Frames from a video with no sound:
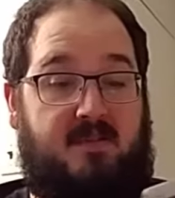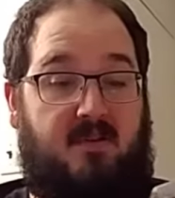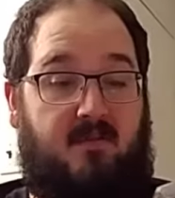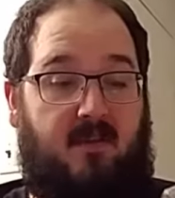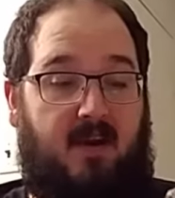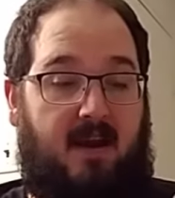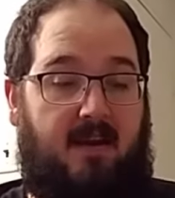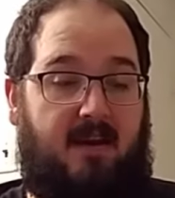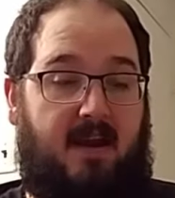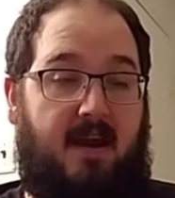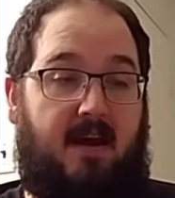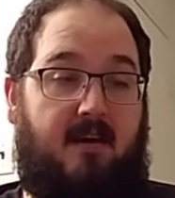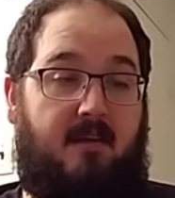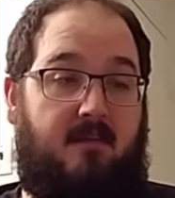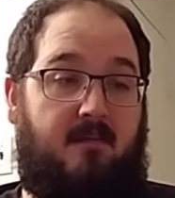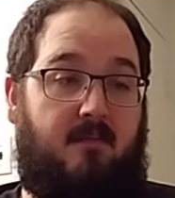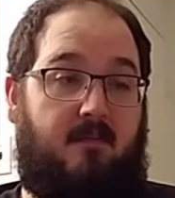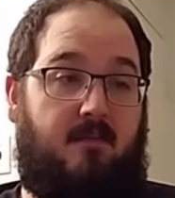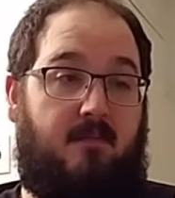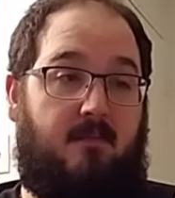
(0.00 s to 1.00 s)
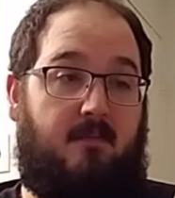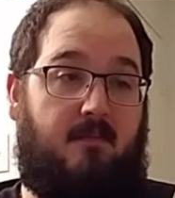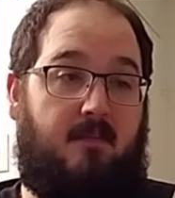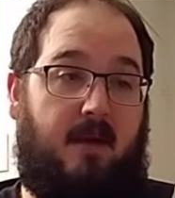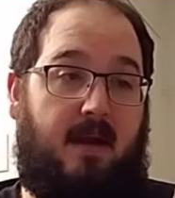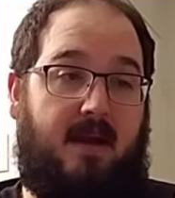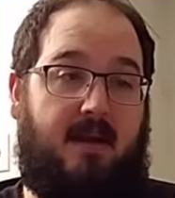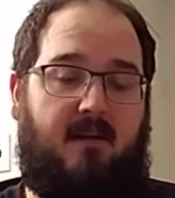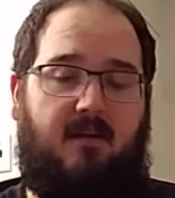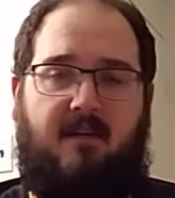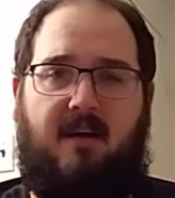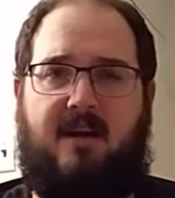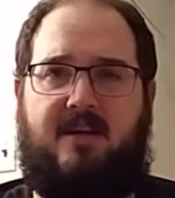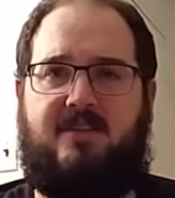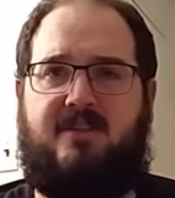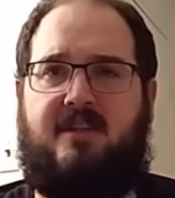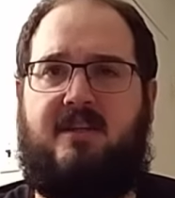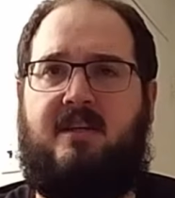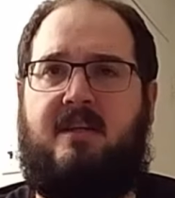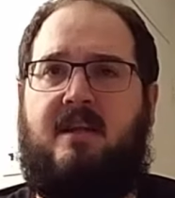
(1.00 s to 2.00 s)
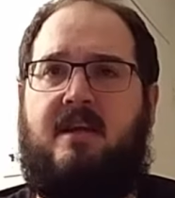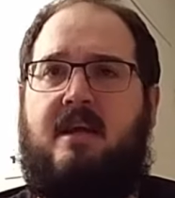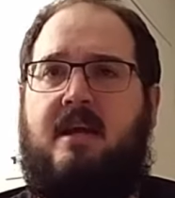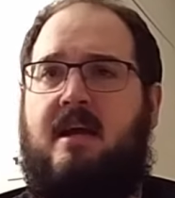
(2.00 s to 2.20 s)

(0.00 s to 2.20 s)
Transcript: round out my collection.